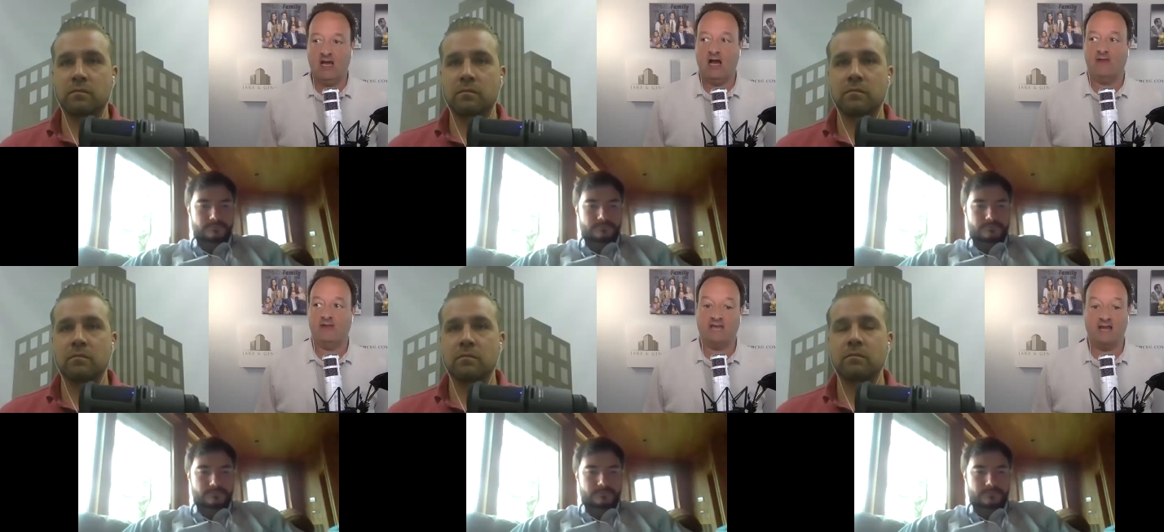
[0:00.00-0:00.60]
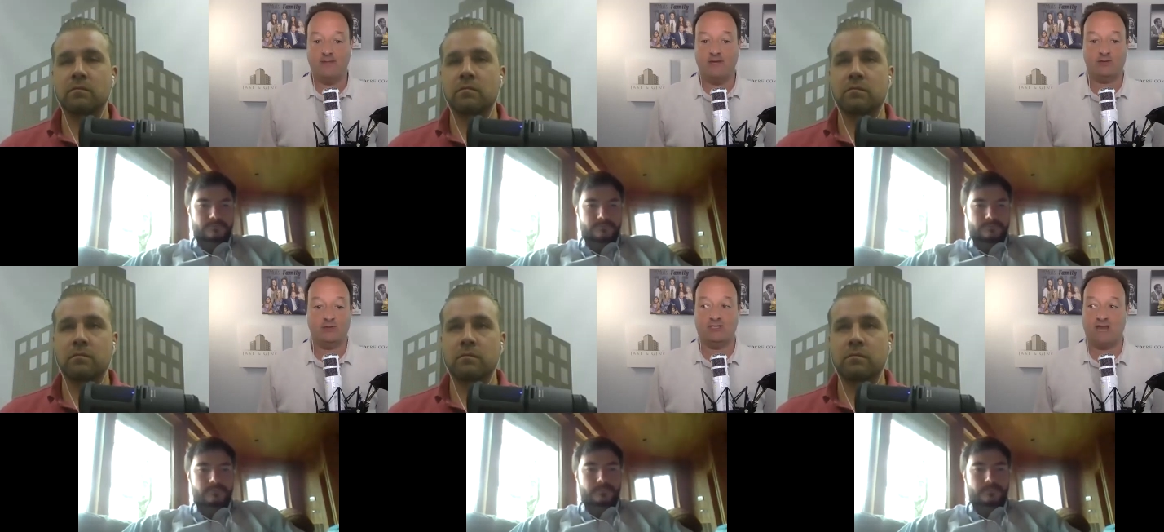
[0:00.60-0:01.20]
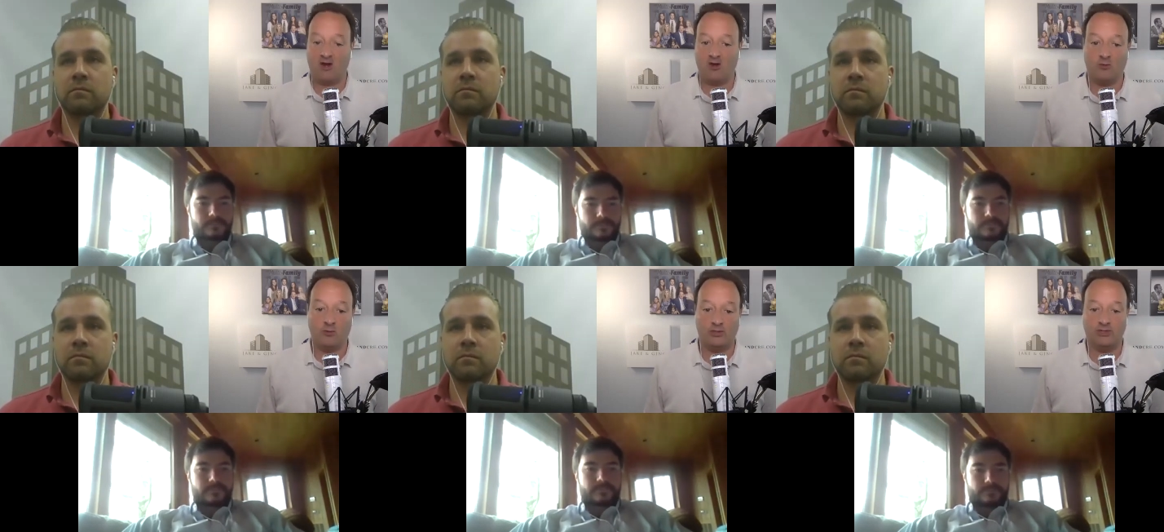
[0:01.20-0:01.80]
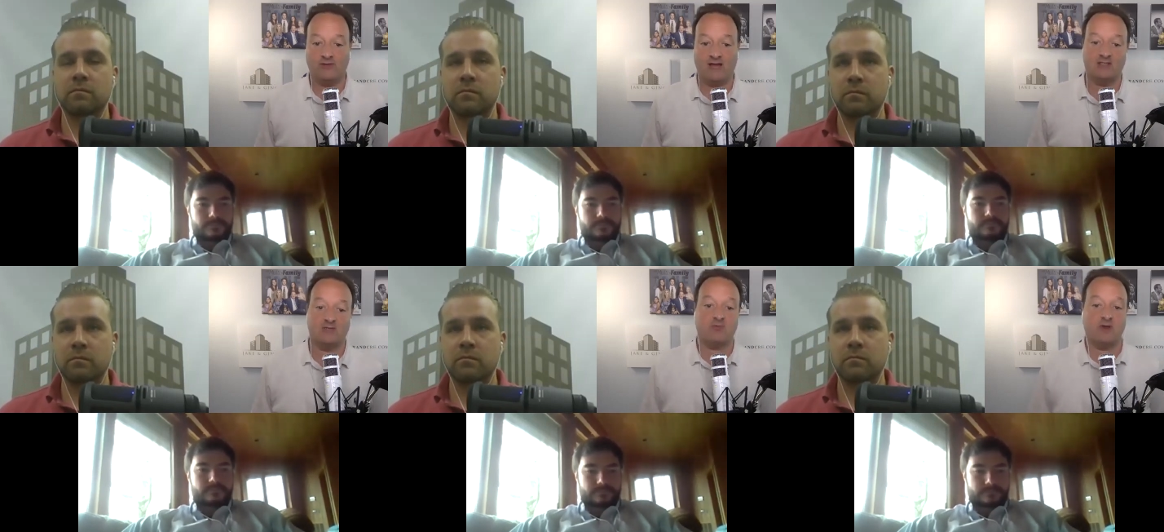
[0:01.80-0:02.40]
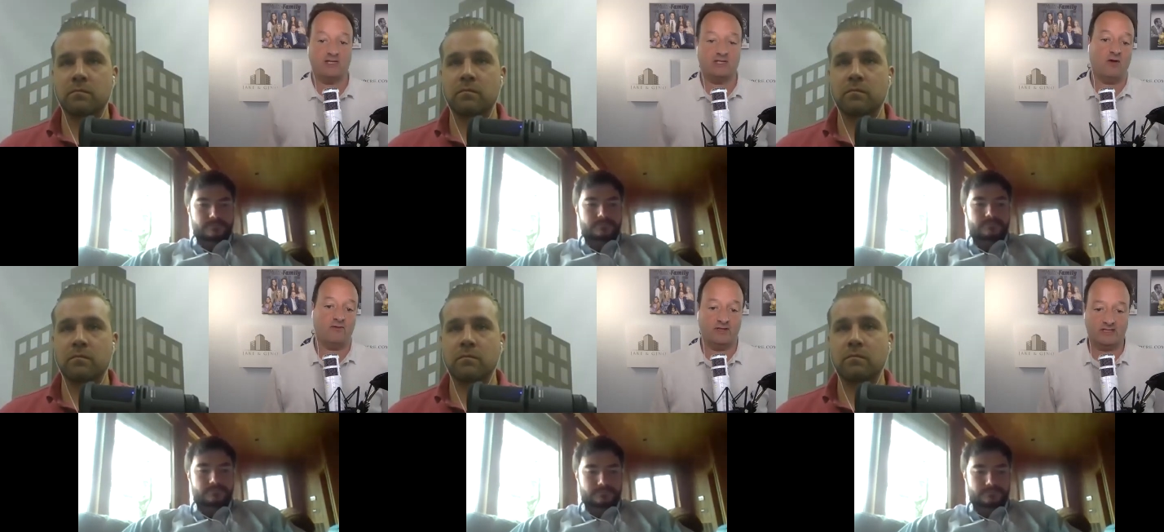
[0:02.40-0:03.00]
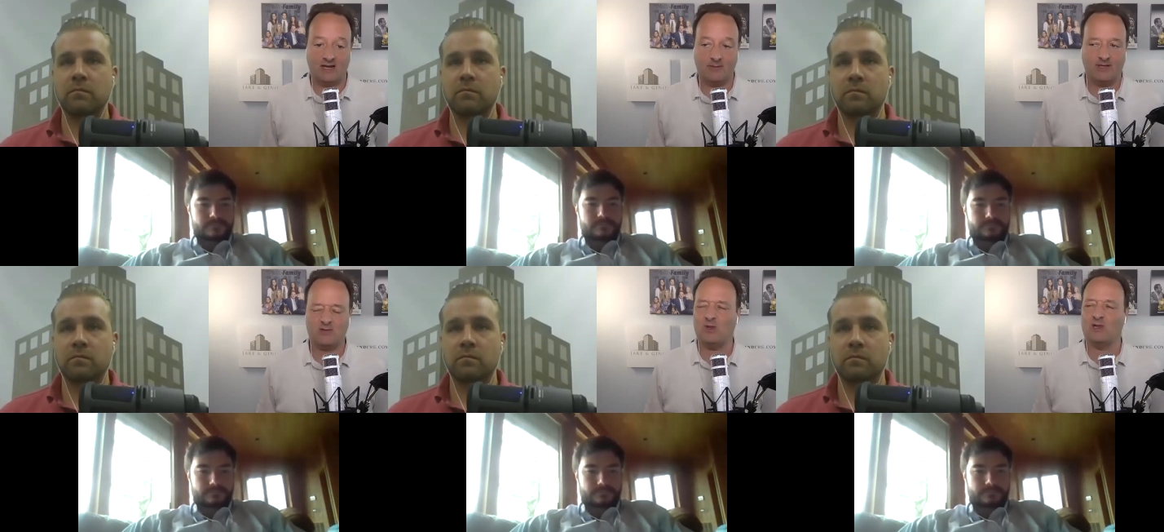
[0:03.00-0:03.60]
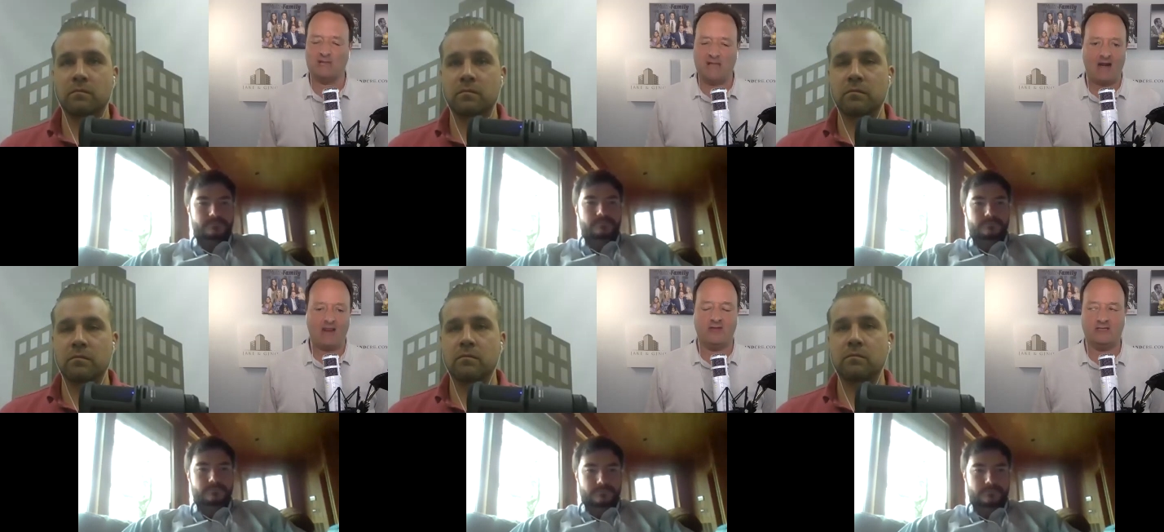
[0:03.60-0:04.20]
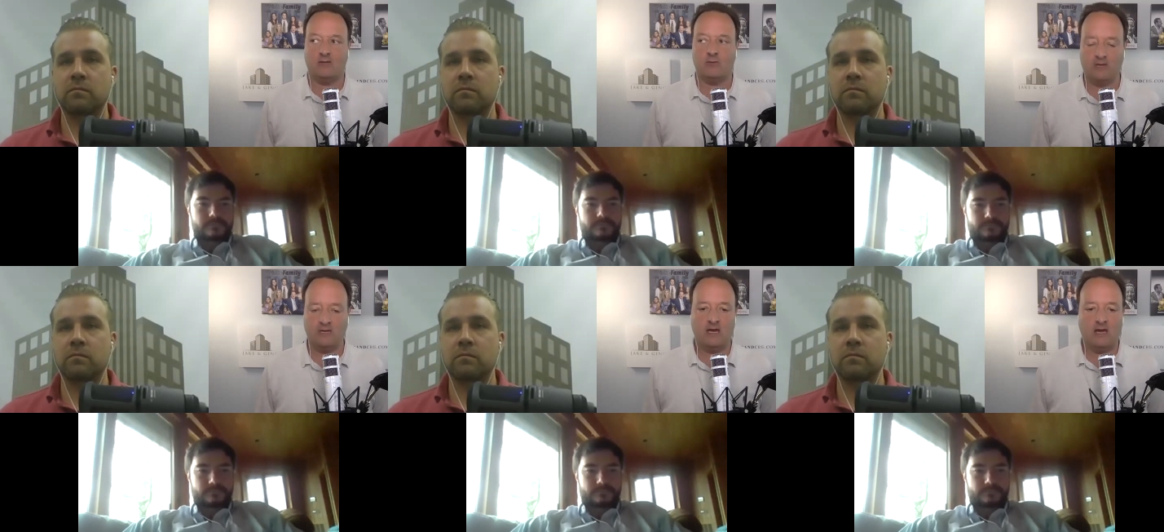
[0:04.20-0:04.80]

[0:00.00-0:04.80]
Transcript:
Speaker 1: Uh, the tenant base was terrible. We should have gotten some pricing off of the tenant base. There were a lot of things that we